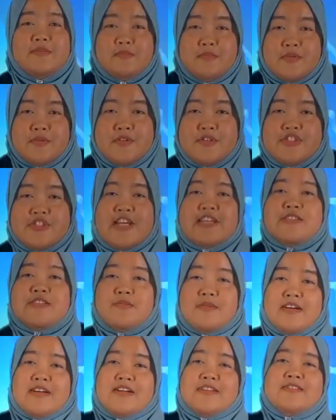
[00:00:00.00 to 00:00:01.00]
approach
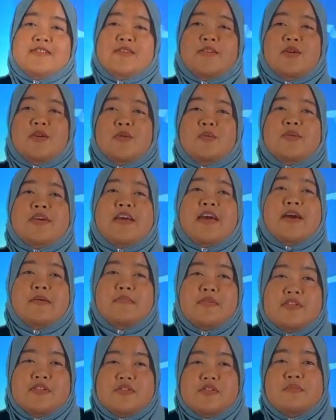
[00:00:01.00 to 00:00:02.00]
as well, we are
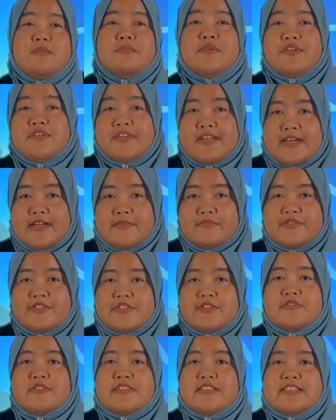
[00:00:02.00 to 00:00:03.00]
able to build up
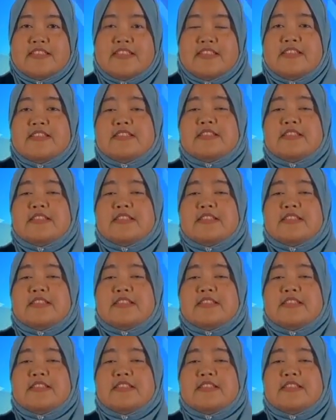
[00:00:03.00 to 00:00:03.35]
student